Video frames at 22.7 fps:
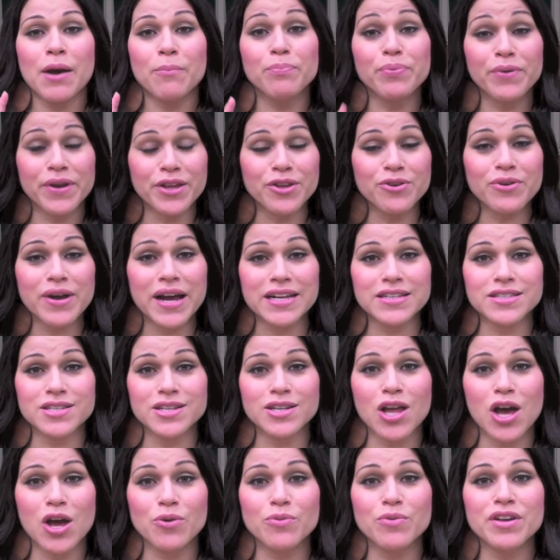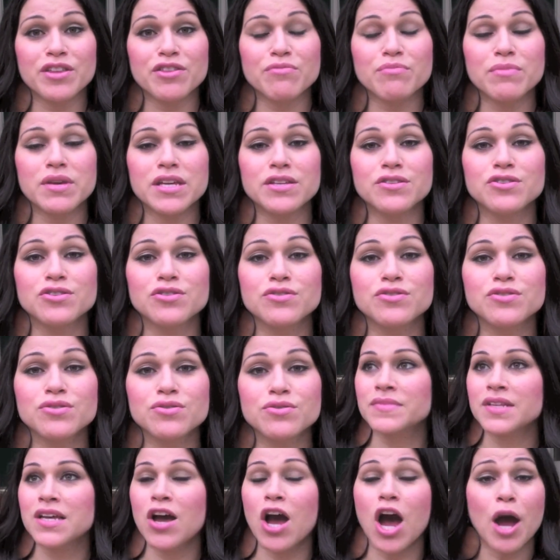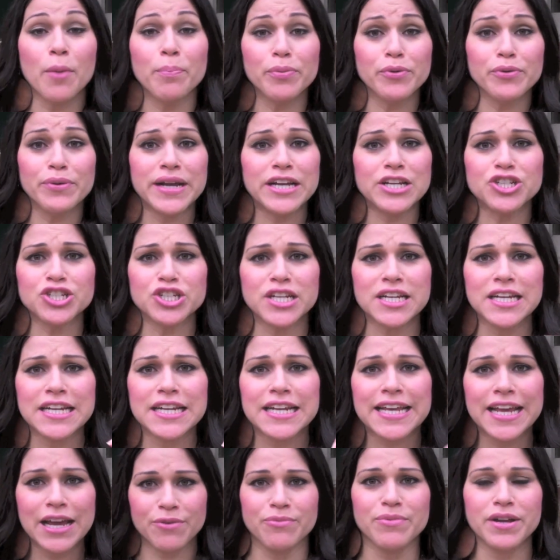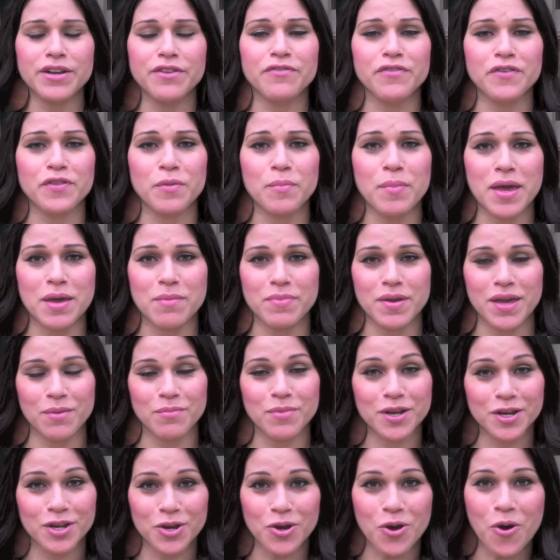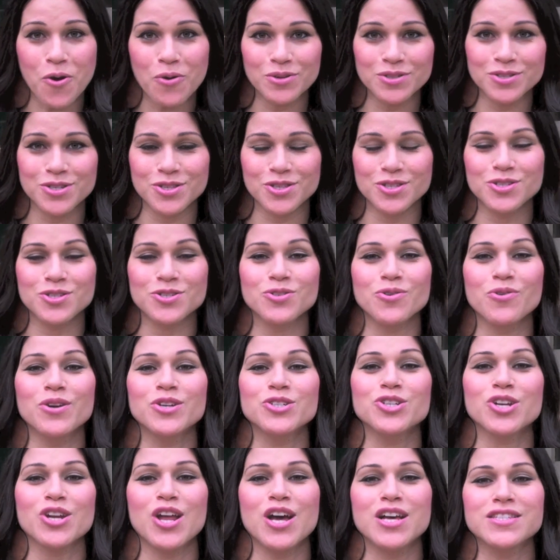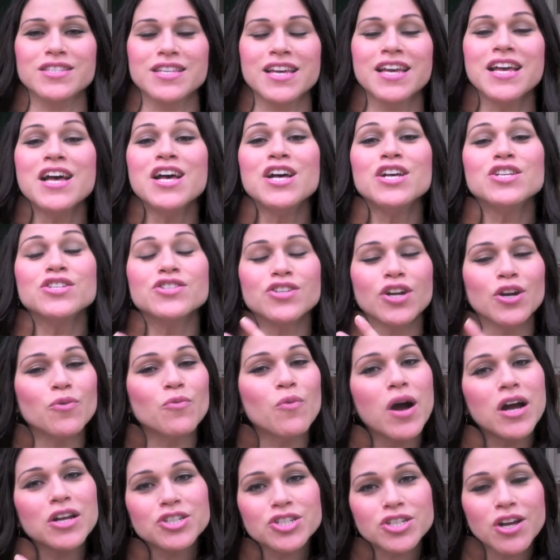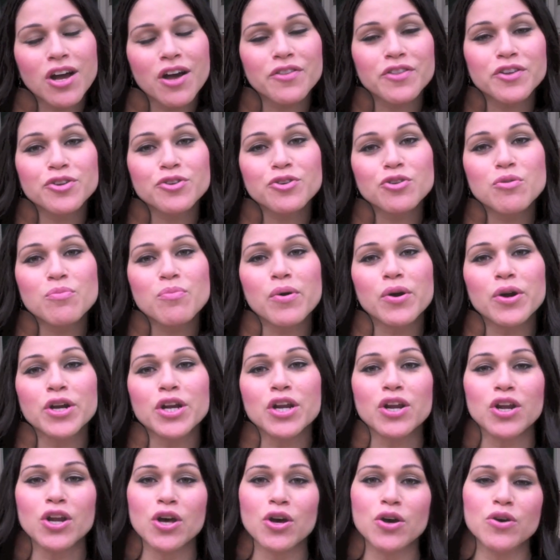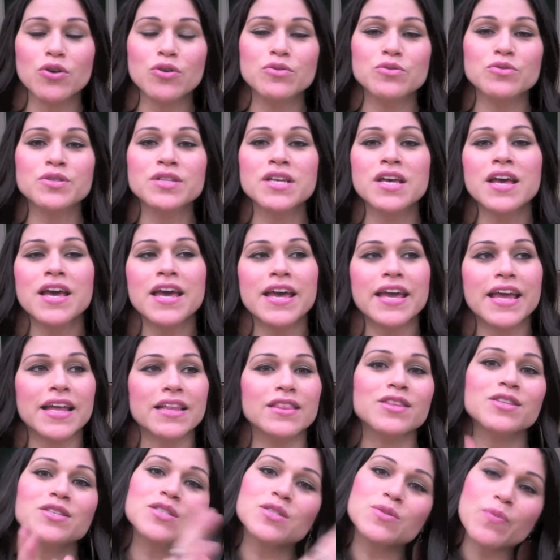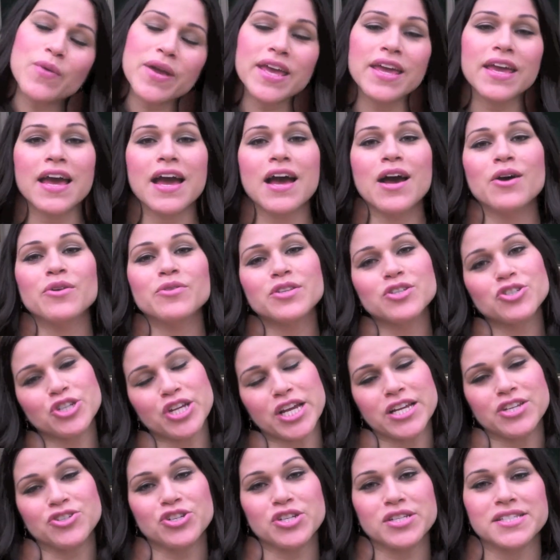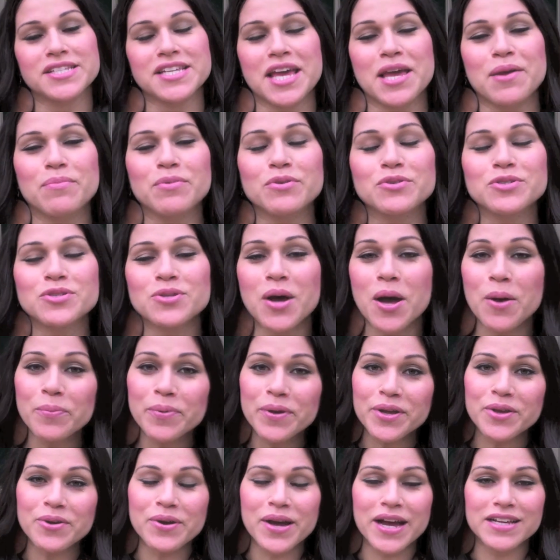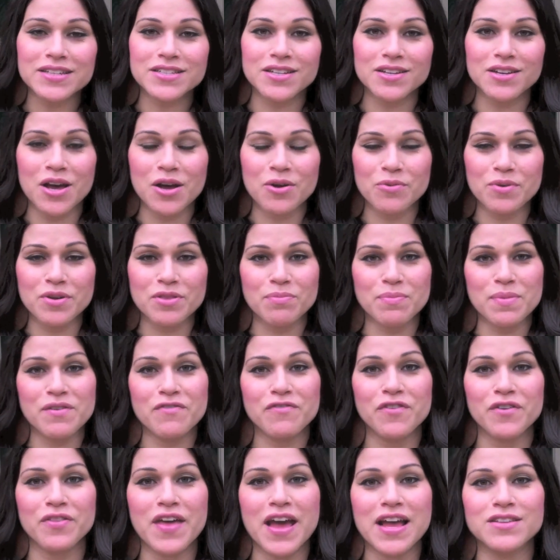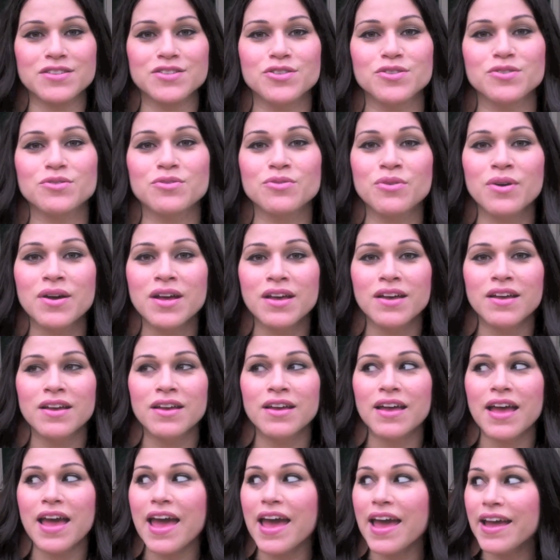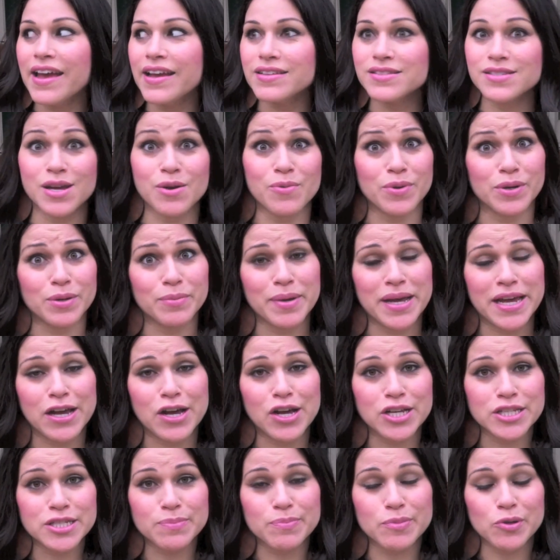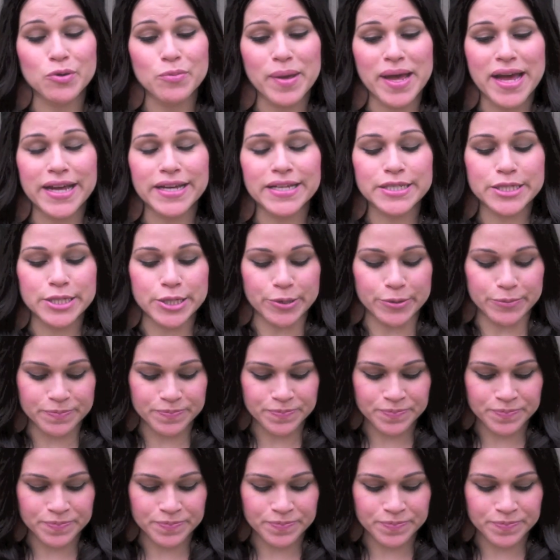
bring you guys along with me to do Operation Get Ready for the Baby. I'm gonna go into the storage closet, start washing all the newborn clothes, get the swing out, the changing table. So I'll bring you guys along with me for that too. And I wanna buy a hospital bag, so